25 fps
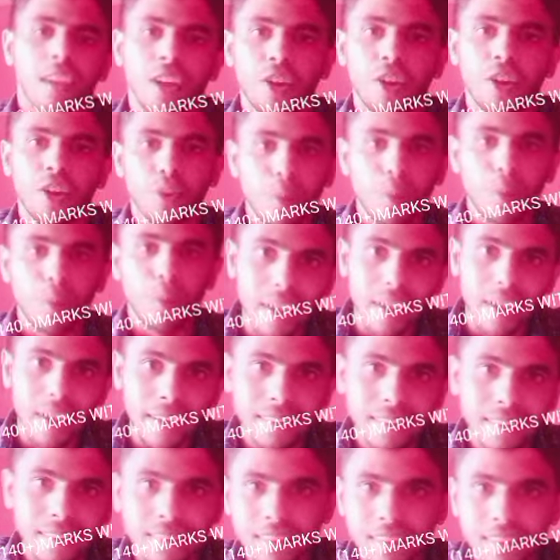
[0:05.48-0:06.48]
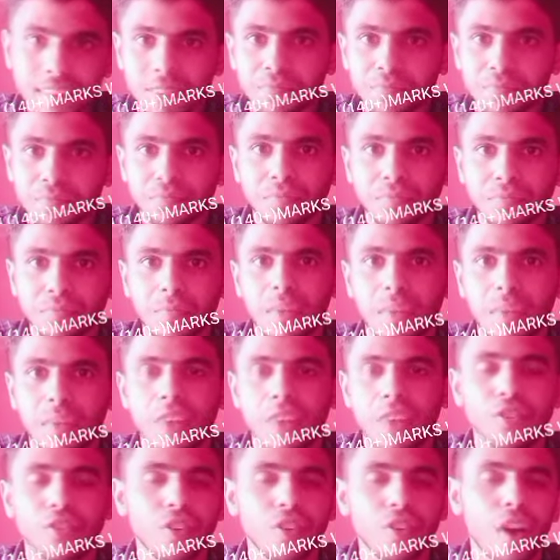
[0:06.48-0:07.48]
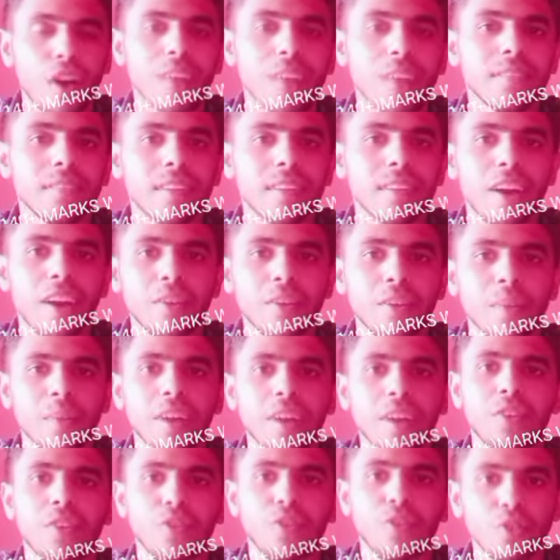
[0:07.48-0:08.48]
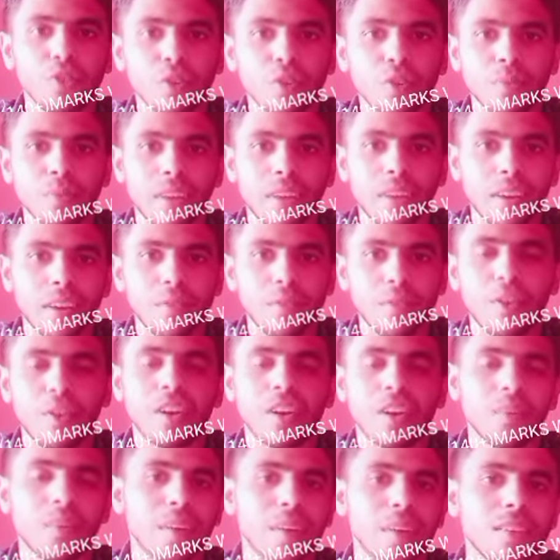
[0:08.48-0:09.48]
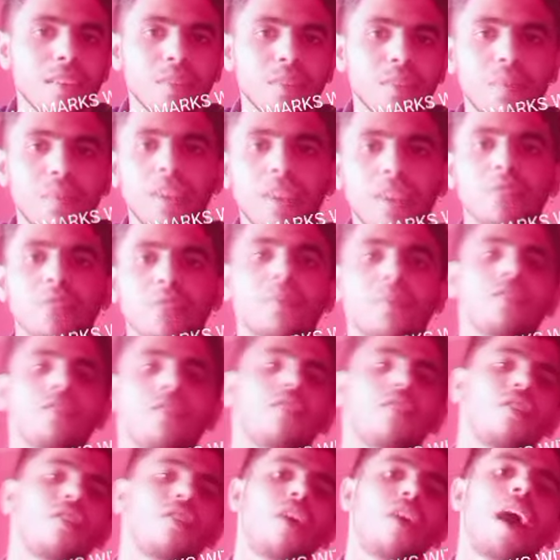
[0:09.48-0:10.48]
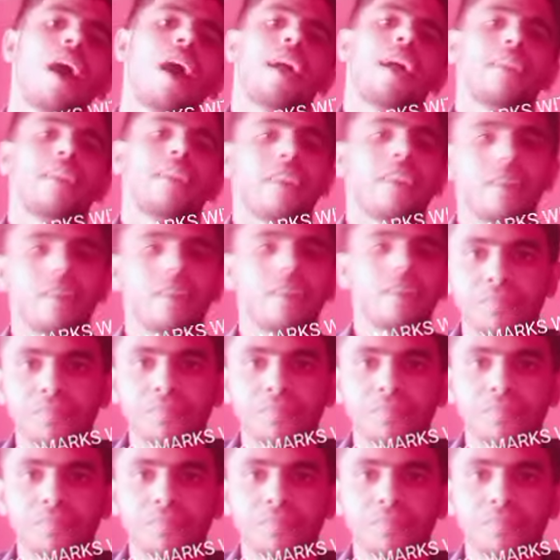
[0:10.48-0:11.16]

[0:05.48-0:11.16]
Good morning, guys. As you know, I started my new YouTube channel for a defense aspirant, especially for IND.